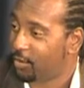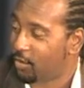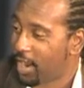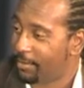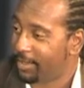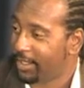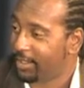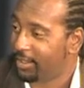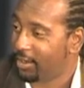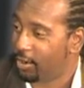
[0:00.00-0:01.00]

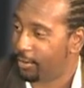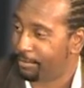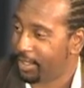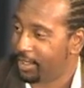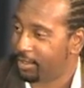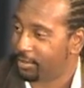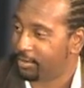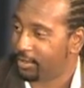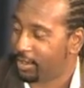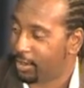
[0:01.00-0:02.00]
Romney appeal
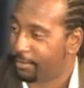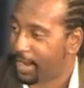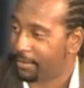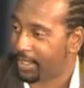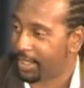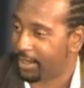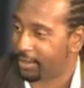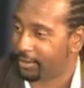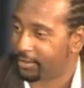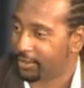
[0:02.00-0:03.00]
Obamacare?
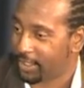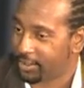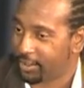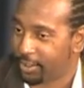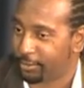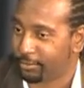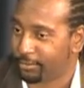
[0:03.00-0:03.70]
Yes or no?